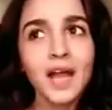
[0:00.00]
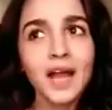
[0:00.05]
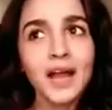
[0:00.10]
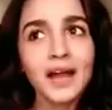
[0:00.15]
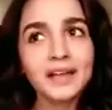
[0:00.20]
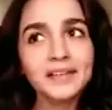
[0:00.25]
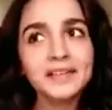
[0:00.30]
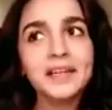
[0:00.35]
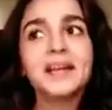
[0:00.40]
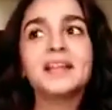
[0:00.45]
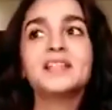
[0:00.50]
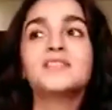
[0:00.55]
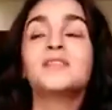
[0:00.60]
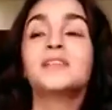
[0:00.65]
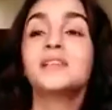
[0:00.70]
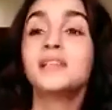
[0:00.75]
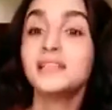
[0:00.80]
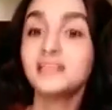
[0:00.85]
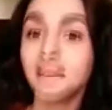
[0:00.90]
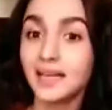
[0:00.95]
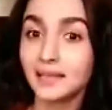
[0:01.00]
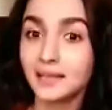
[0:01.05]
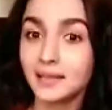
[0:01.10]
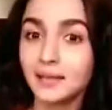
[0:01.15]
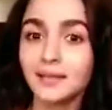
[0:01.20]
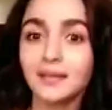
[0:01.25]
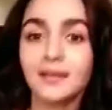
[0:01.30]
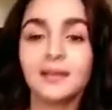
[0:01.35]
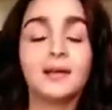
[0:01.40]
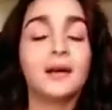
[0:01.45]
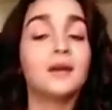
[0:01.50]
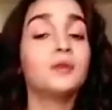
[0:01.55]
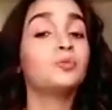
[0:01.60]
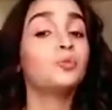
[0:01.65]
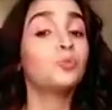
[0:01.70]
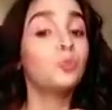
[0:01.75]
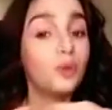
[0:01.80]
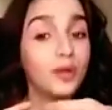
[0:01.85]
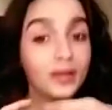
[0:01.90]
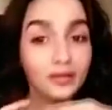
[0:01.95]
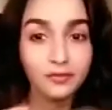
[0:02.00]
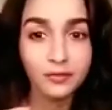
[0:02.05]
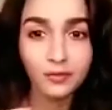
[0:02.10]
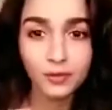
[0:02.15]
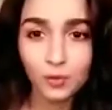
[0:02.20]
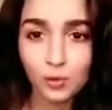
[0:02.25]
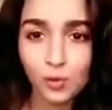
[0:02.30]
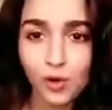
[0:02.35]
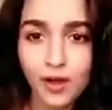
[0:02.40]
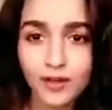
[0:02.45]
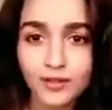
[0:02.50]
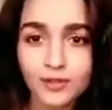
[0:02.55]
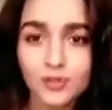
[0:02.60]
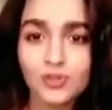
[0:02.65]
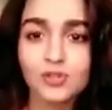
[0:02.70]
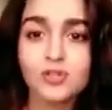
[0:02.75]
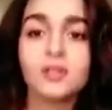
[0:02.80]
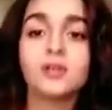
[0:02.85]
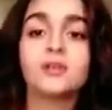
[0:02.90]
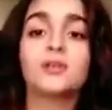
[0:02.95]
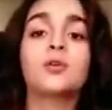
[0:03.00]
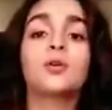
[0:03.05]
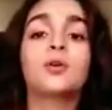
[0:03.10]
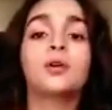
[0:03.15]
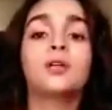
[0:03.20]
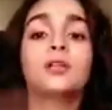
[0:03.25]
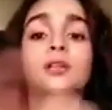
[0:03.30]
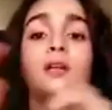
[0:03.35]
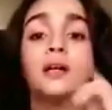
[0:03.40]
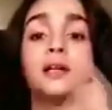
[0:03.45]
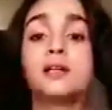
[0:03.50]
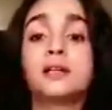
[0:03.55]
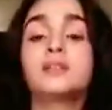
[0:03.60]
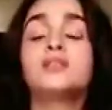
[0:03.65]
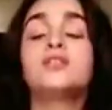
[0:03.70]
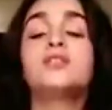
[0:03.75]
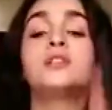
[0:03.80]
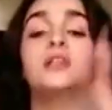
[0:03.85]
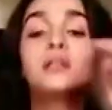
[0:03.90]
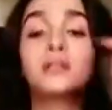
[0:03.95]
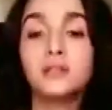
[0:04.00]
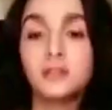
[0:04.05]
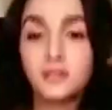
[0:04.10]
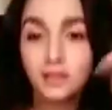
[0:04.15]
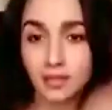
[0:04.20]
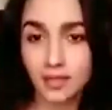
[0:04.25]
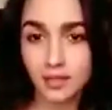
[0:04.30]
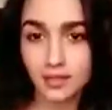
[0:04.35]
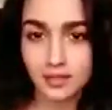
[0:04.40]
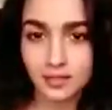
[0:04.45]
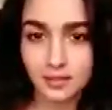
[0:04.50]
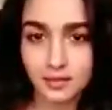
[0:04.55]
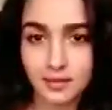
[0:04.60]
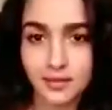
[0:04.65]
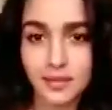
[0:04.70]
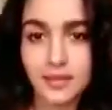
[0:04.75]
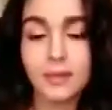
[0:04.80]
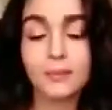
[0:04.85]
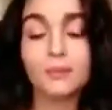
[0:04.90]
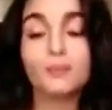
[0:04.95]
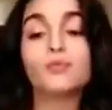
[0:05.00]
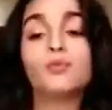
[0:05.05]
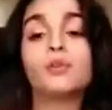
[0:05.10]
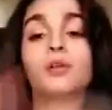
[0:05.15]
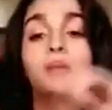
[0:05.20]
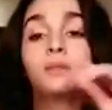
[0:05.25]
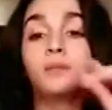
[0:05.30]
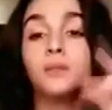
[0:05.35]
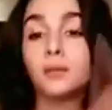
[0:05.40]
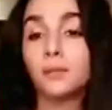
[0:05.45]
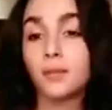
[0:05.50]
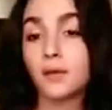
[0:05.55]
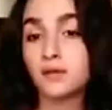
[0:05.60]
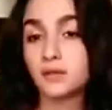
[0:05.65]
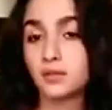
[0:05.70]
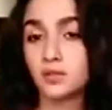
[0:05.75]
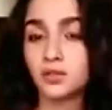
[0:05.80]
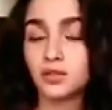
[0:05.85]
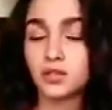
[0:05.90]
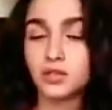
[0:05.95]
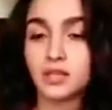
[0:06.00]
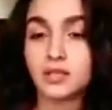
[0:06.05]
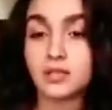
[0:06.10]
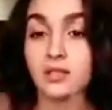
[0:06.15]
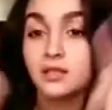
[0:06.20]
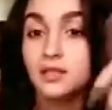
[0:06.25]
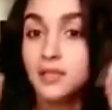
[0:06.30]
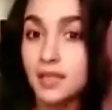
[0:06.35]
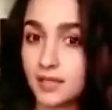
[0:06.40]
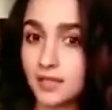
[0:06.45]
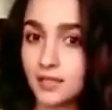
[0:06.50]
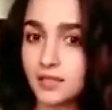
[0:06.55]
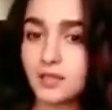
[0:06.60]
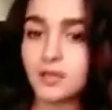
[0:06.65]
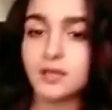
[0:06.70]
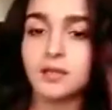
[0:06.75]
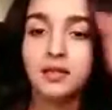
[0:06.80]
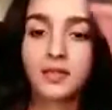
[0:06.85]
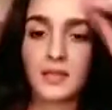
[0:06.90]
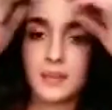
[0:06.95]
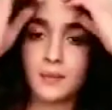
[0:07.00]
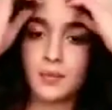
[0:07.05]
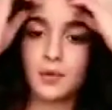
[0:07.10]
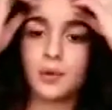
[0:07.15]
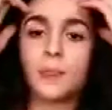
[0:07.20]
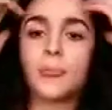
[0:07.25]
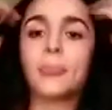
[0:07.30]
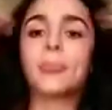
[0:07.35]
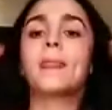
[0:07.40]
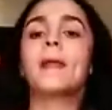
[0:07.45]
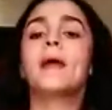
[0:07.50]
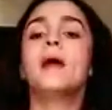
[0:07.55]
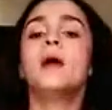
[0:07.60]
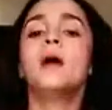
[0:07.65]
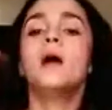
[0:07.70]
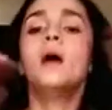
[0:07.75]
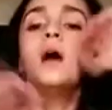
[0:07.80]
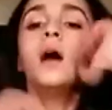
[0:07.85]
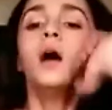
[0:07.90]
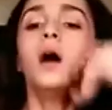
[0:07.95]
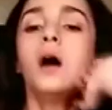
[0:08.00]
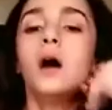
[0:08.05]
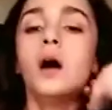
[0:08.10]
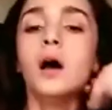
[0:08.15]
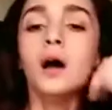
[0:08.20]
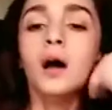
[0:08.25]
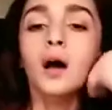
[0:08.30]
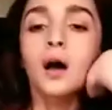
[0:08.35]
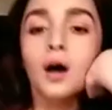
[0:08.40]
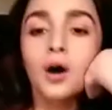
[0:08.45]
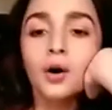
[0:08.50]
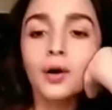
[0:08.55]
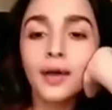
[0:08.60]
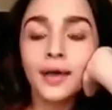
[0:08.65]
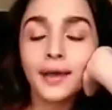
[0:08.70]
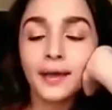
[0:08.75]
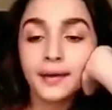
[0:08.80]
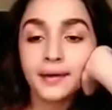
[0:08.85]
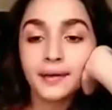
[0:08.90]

And yeah, it's very exciting and I can't wait for you guys to see it all. Kalank releases next year in April and Brahmastra releases next year in December. Okay.